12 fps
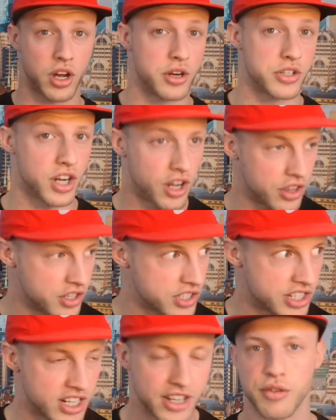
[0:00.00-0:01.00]
to coach others
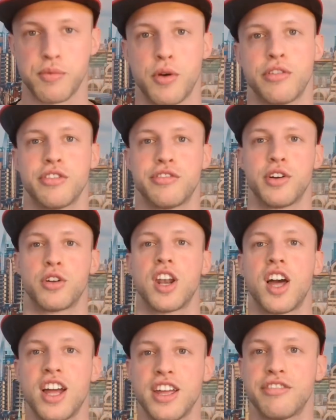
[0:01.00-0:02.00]
to live a more fulfilled
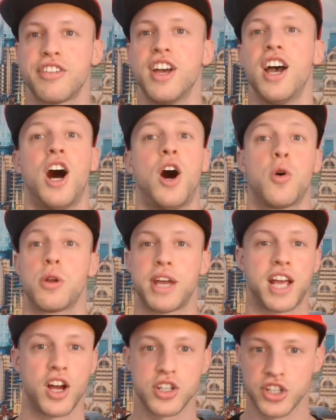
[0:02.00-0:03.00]
life, I want to
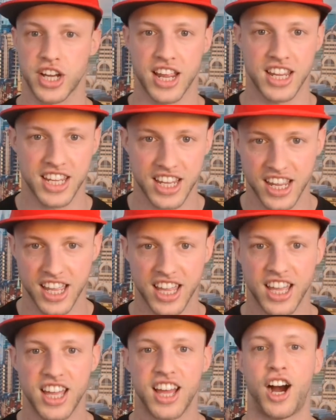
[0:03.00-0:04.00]
make 100K a
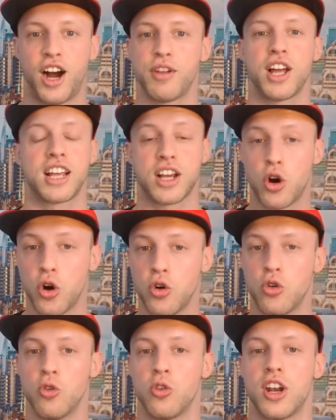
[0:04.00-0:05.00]
year. I'm like,
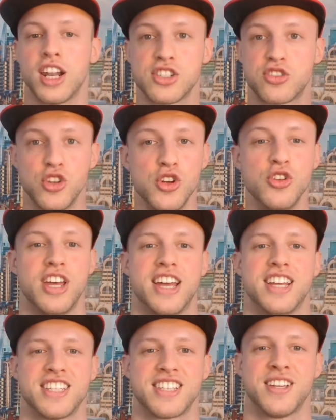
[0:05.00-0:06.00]
cool, let's do
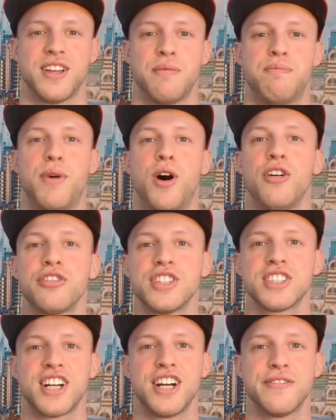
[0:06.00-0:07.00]
this. But
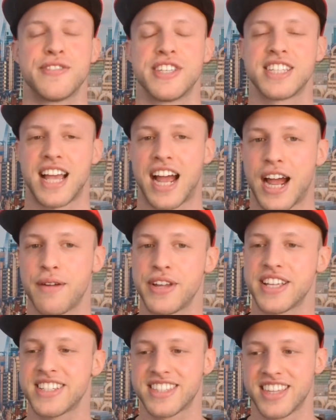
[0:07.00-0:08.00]
oftentimes it's
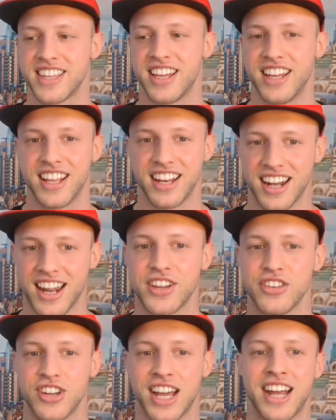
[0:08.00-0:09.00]
habits that let
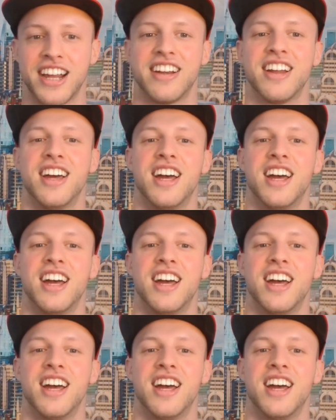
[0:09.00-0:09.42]
you down.